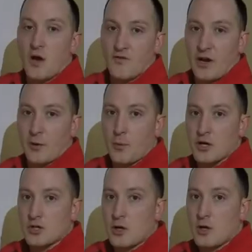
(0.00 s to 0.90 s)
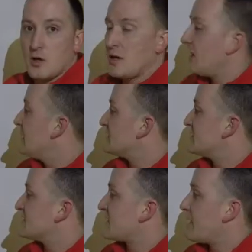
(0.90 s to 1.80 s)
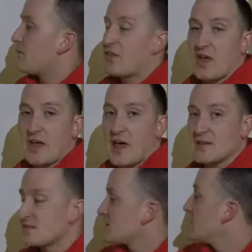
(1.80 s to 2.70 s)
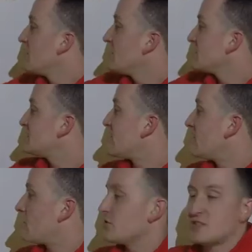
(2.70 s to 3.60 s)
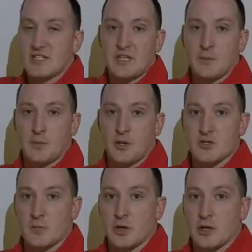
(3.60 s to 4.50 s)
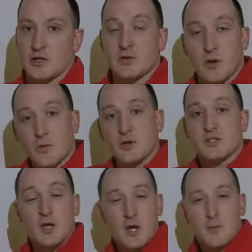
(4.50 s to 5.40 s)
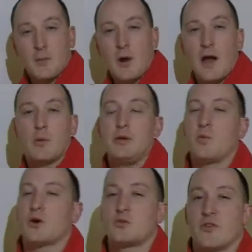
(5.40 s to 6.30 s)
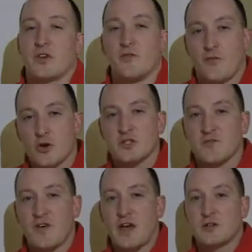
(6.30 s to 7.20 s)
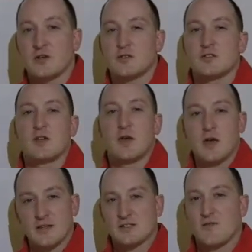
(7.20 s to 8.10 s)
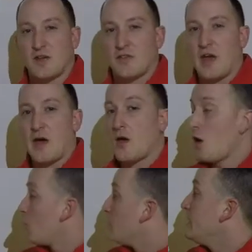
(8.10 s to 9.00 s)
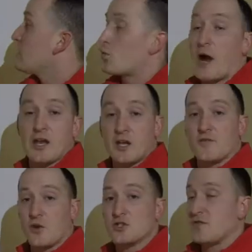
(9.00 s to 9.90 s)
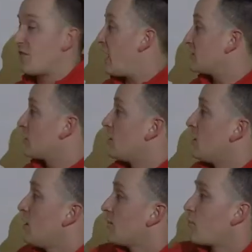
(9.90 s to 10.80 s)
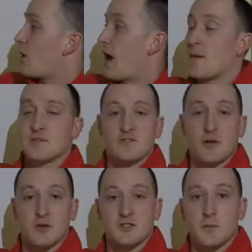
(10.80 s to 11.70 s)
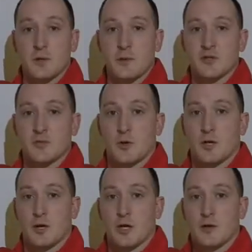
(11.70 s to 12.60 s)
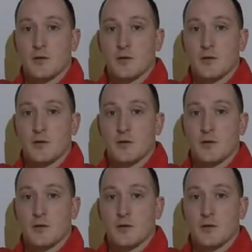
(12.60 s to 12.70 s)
of air pressure is the same thing as 760 millimeters of mercury. So in other words, remember how we worked with conversion factors and stuff like that? We could write a conversion factor for atmospheres to millimeters of mercury.